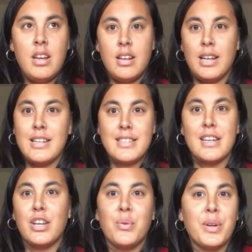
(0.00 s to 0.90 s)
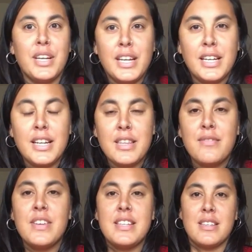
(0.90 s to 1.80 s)
Let's say you want to get another
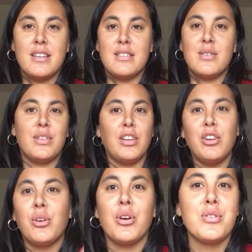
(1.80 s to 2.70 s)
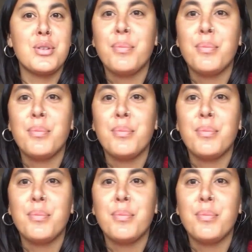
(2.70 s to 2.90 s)
visa, so then you go to